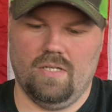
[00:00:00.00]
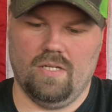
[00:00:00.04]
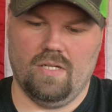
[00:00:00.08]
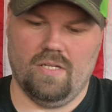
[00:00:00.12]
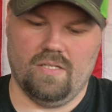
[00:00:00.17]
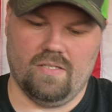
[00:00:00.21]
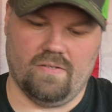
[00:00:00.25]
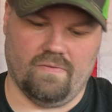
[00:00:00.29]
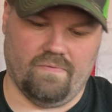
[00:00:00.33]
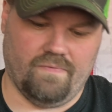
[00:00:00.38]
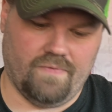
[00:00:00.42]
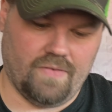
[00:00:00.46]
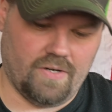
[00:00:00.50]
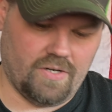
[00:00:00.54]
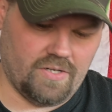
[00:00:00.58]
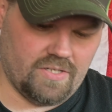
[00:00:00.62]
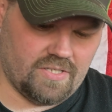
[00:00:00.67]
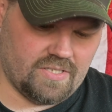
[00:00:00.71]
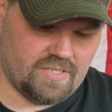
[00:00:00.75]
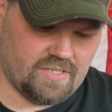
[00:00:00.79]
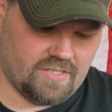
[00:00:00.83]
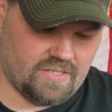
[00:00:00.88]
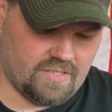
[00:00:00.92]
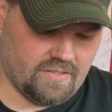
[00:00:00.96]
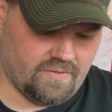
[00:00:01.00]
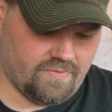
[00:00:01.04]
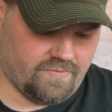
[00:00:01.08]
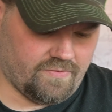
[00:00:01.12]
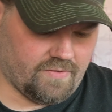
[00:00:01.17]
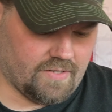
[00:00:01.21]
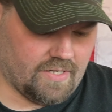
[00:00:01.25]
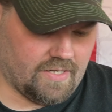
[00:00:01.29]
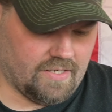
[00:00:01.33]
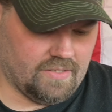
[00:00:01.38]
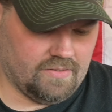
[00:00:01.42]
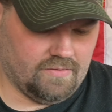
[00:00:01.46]
It's a very stiff
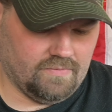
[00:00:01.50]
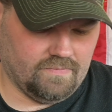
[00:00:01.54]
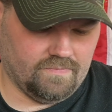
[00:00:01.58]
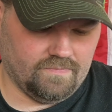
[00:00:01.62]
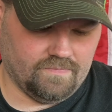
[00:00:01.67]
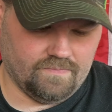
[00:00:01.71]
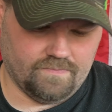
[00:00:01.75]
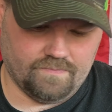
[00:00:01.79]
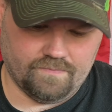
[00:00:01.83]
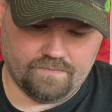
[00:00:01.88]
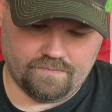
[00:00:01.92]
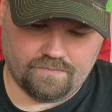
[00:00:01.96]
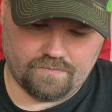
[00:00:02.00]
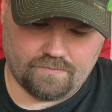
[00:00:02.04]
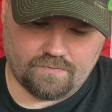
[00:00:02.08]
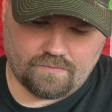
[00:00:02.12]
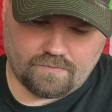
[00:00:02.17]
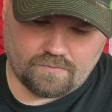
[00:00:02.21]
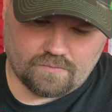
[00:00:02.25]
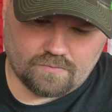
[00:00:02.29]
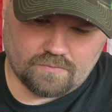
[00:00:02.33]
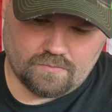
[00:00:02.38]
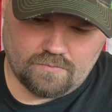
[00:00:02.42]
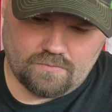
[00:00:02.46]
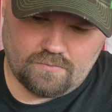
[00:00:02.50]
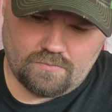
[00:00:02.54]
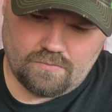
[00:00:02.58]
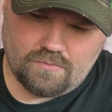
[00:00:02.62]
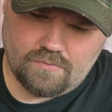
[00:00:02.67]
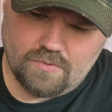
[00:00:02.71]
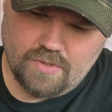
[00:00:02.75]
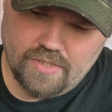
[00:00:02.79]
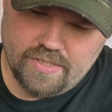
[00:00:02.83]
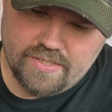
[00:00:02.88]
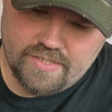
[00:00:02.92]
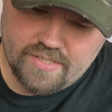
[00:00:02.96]
rod.
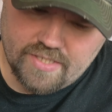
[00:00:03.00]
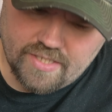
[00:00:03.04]
It's